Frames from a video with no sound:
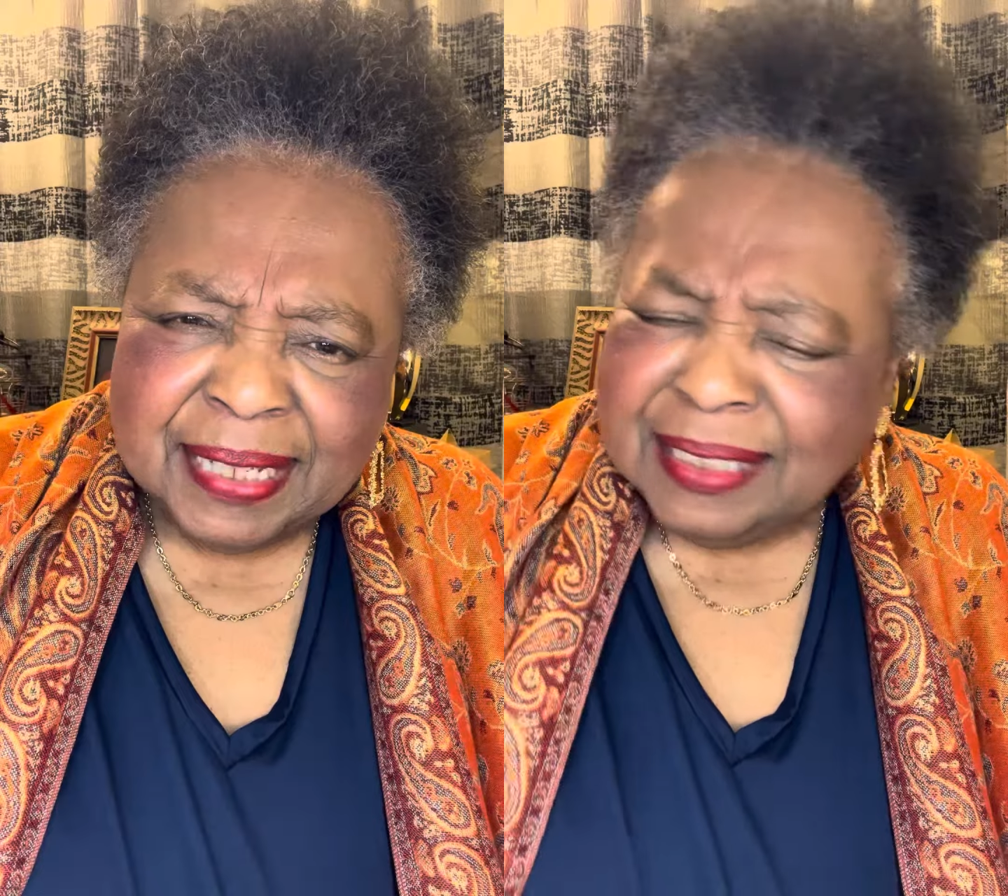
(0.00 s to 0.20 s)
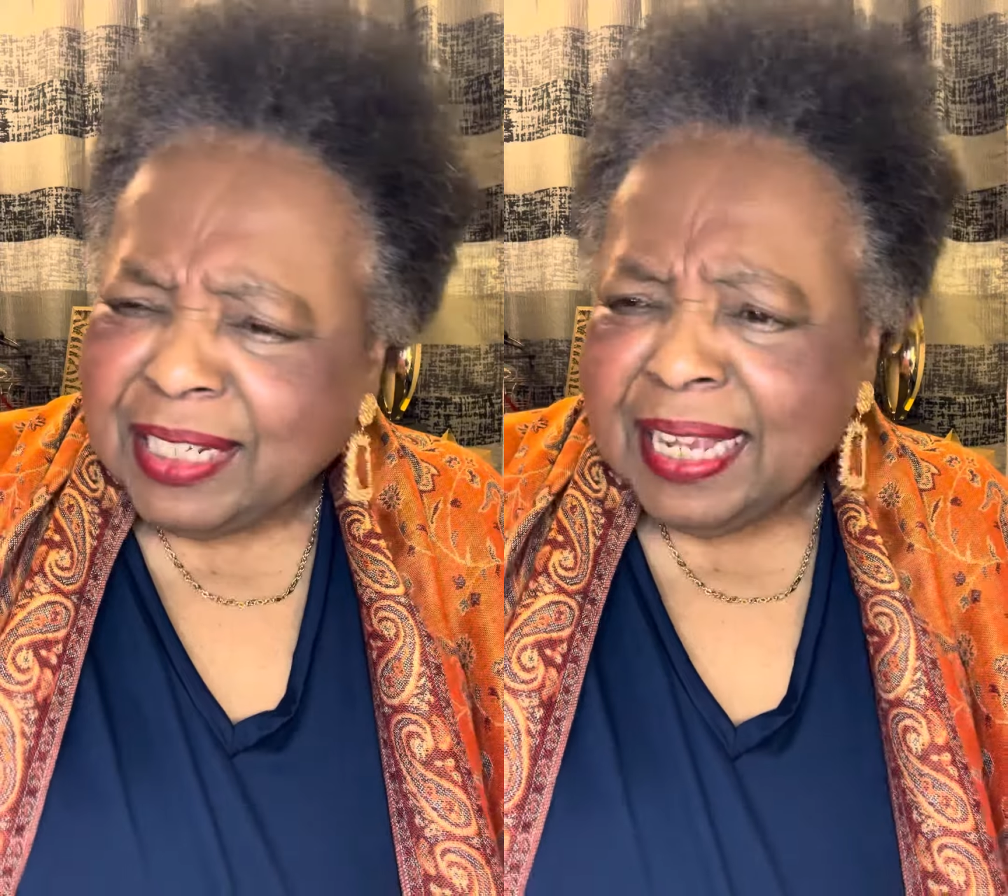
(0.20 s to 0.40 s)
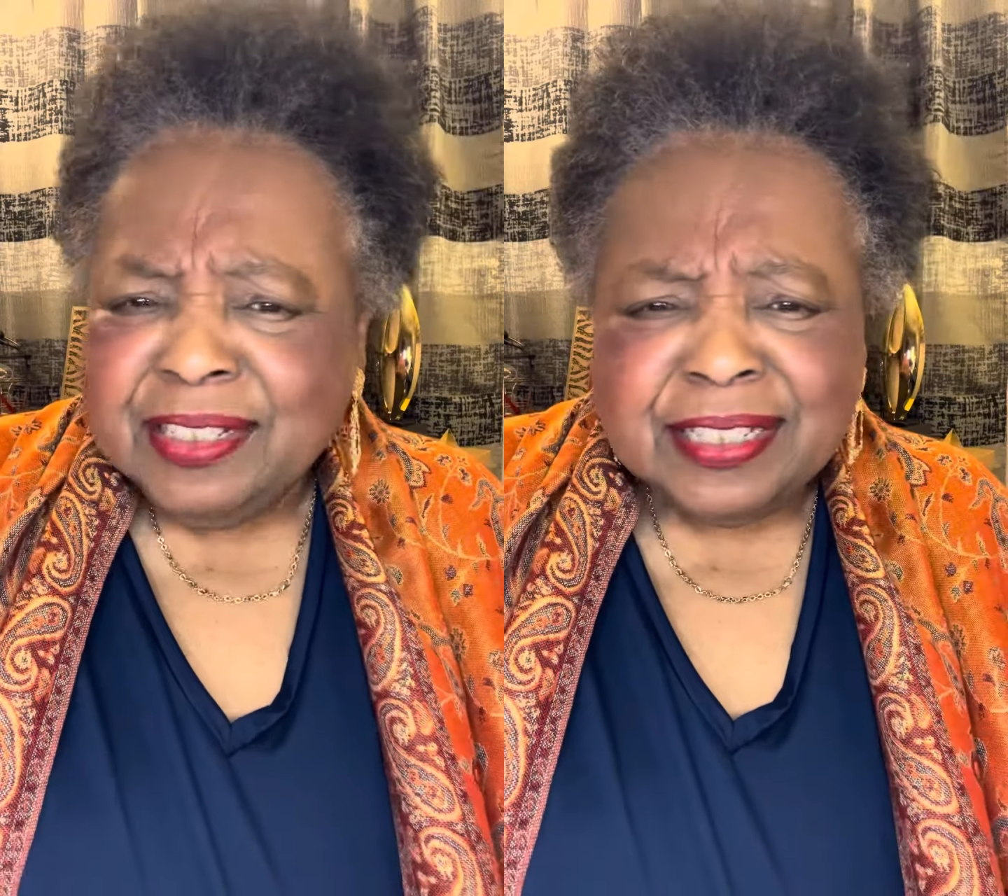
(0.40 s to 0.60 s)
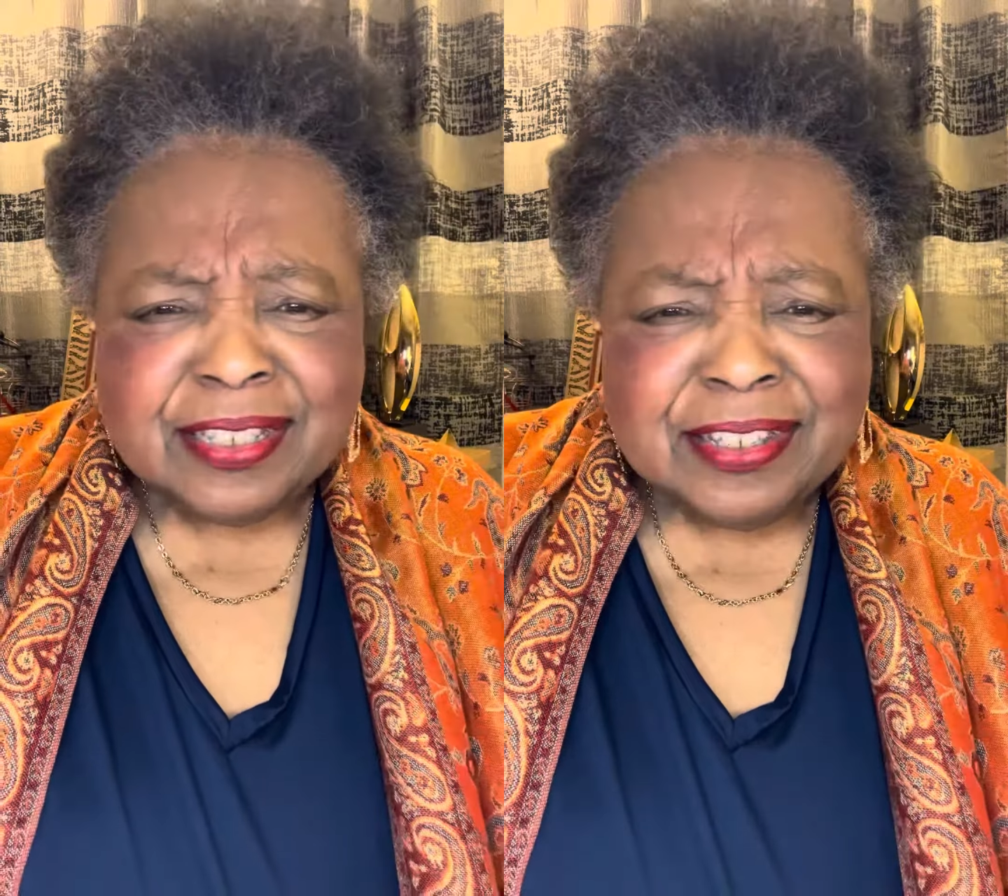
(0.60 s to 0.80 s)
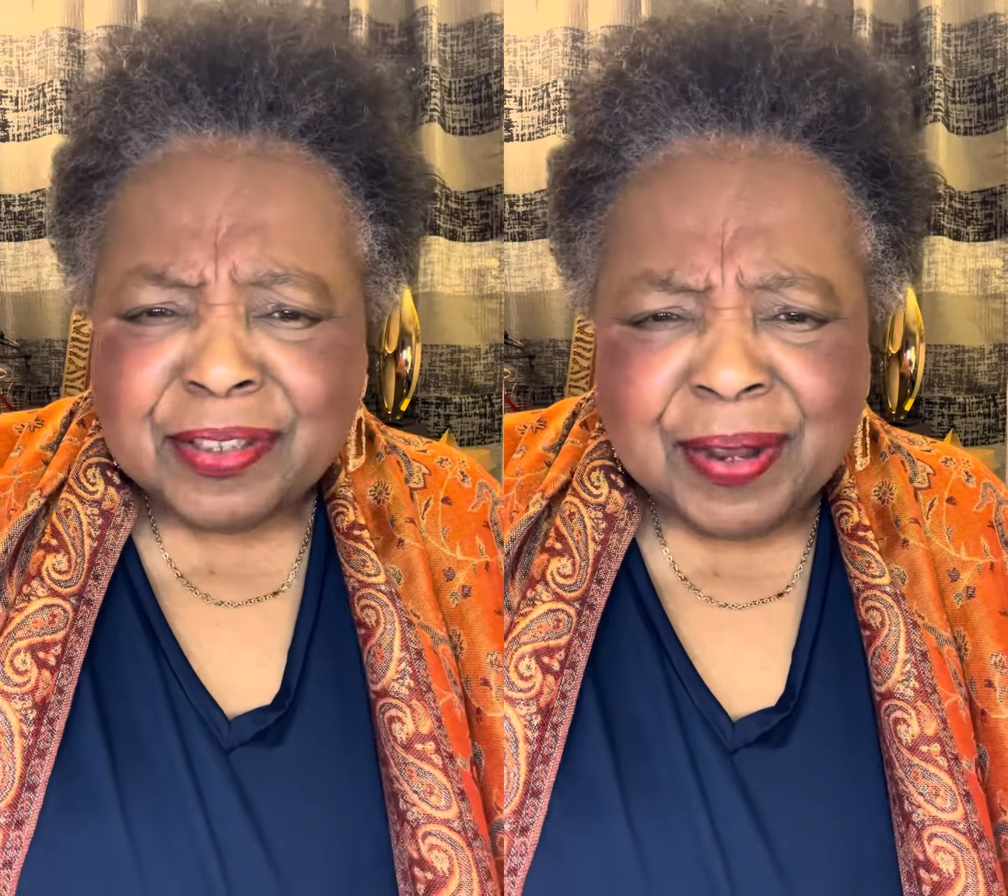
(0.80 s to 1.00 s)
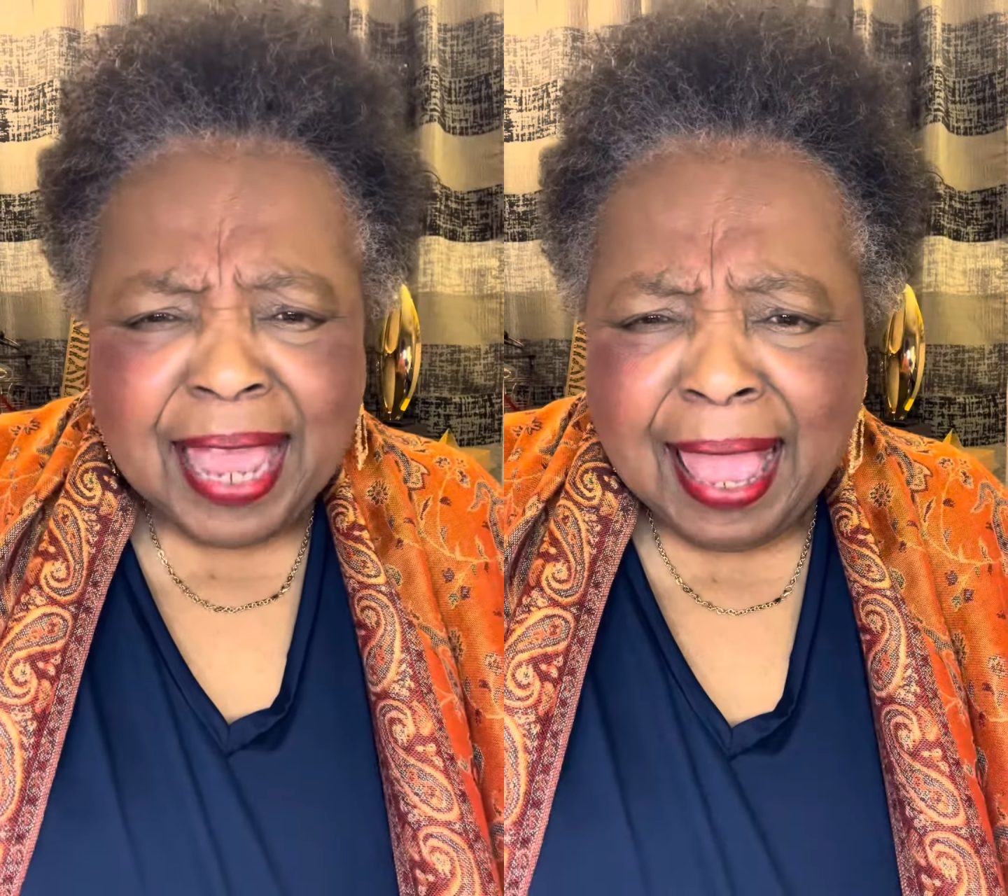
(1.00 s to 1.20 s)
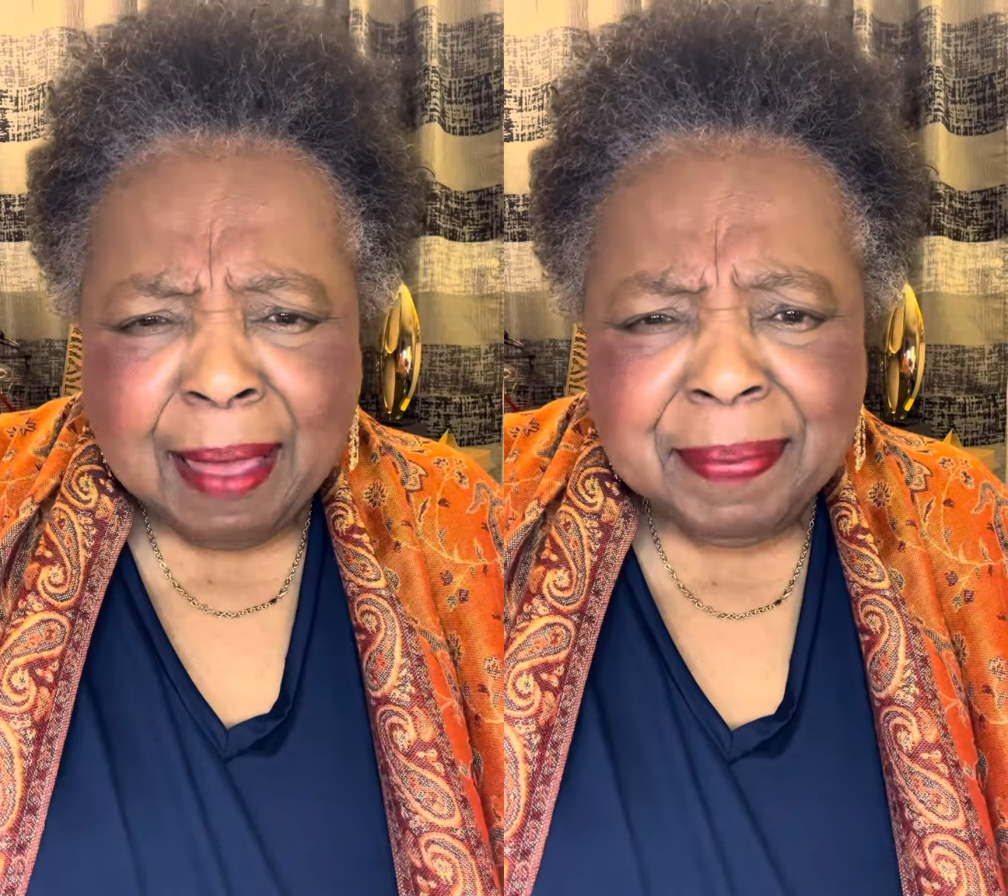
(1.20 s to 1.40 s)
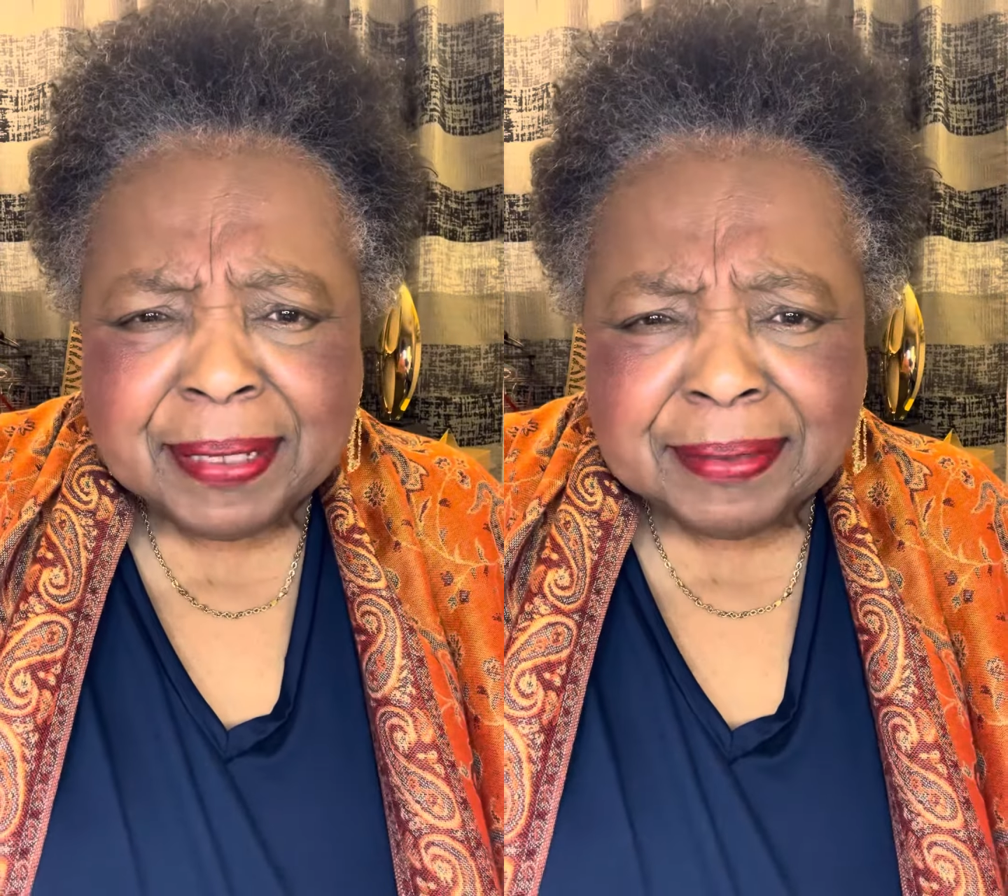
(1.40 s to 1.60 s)
Change is going to
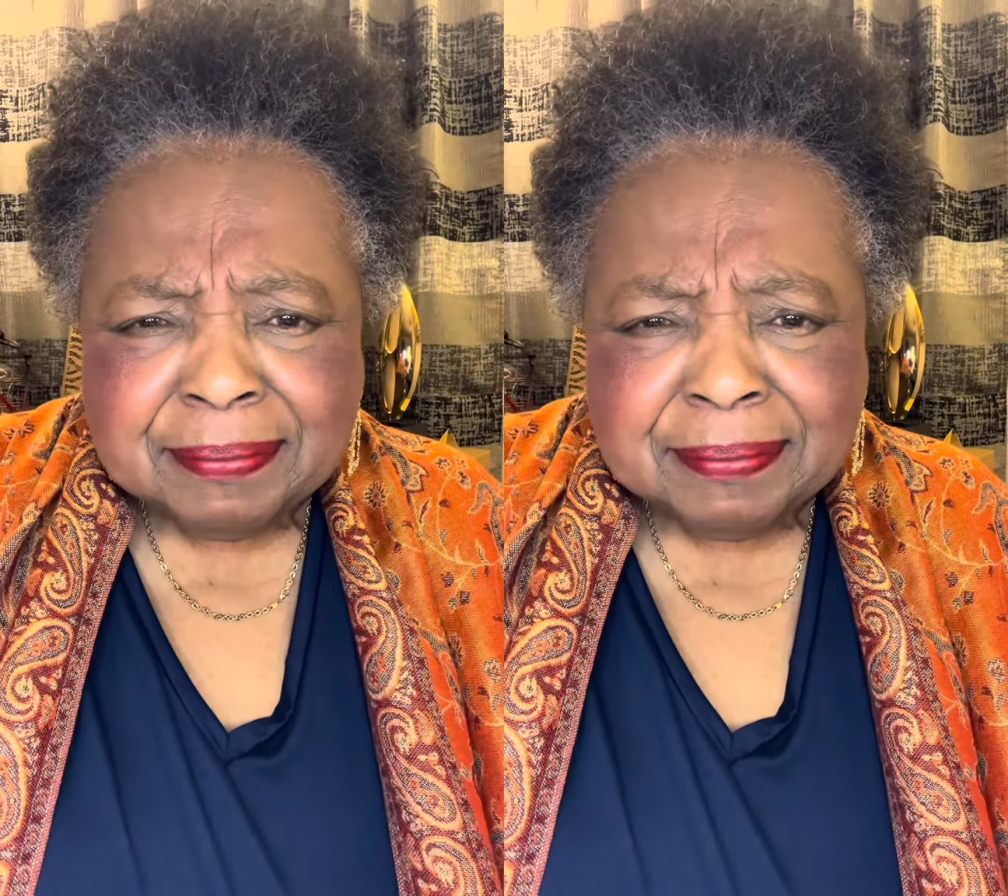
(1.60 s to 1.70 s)
happen.